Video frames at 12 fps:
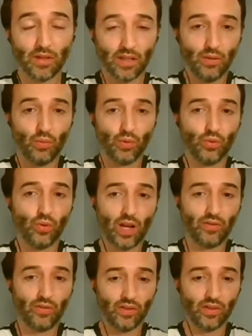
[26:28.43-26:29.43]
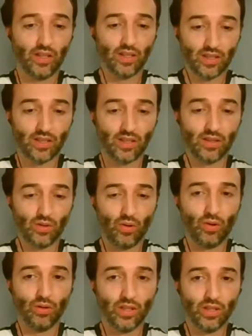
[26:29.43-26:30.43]
but they want to have
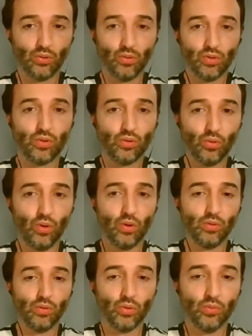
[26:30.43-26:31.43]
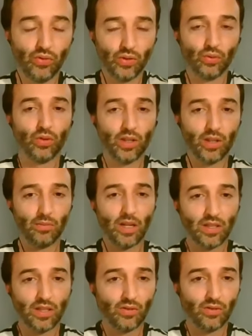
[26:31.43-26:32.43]
all these tools to go to move into the
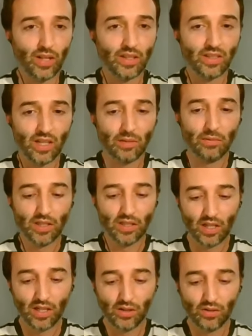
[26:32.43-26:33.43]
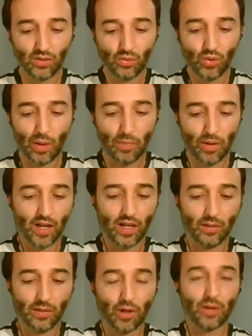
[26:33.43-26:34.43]
master of landscape design to
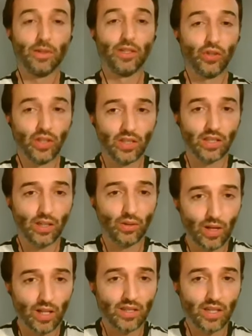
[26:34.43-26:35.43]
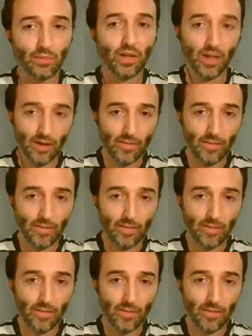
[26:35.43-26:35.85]
apply parametric design to landscape.